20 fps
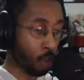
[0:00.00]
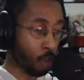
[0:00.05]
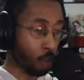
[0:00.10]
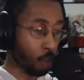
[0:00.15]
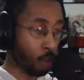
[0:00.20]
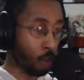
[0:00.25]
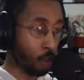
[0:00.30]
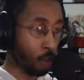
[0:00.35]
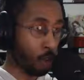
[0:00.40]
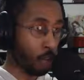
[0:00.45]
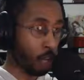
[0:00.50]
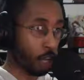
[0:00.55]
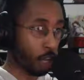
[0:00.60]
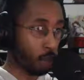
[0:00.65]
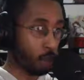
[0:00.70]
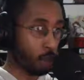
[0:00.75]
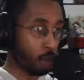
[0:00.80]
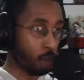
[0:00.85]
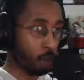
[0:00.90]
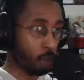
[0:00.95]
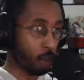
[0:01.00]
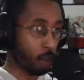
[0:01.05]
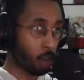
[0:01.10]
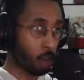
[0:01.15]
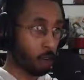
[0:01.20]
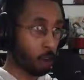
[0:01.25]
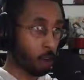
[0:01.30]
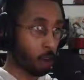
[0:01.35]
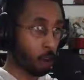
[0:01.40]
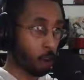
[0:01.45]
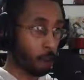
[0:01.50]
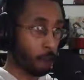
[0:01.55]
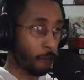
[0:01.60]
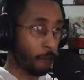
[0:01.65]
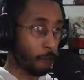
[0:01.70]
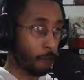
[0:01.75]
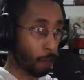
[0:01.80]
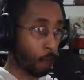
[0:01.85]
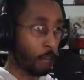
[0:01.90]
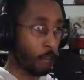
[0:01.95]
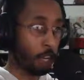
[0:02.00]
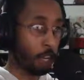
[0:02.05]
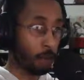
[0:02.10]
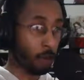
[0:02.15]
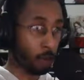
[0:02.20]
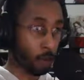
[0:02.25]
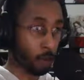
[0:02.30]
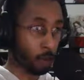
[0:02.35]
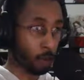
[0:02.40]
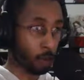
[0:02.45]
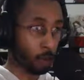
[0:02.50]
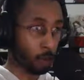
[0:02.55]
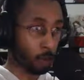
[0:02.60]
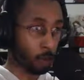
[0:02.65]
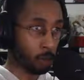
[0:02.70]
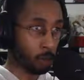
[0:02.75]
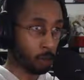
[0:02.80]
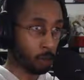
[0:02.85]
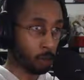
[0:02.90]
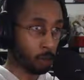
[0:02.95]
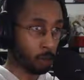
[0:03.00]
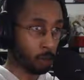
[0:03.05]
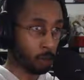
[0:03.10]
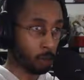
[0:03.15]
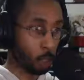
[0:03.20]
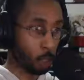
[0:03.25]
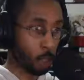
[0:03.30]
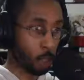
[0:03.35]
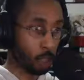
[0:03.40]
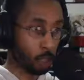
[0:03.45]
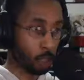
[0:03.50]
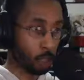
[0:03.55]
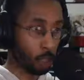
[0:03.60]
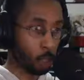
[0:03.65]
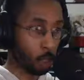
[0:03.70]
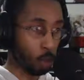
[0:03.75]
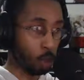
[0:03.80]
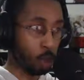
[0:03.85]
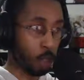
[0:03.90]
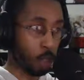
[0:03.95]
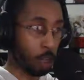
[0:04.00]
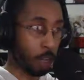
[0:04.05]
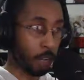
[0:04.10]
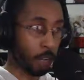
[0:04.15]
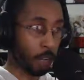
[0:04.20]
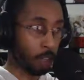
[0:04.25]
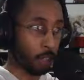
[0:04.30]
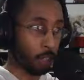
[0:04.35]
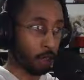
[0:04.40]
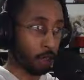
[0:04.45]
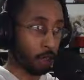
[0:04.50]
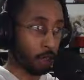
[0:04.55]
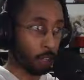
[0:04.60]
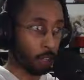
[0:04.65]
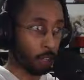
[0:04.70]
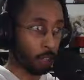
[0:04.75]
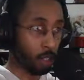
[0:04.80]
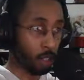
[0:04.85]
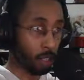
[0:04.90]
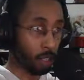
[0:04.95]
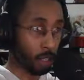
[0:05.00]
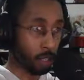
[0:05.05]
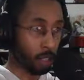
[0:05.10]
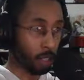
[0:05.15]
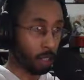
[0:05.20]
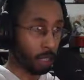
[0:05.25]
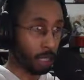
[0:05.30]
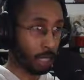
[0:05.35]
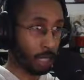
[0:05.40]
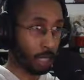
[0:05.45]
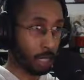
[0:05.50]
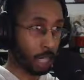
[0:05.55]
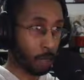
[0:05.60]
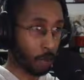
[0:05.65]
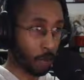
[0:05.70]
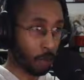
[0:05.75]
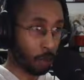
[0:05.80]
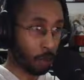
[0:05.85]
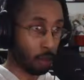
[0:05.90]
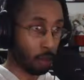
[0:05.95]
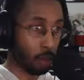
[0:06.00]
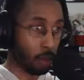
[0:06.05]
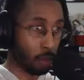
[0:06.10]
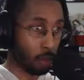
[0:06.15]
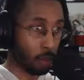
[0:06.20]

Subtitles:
Their dubs are very hit and miss. That's basically the only thing I can consistently say about them.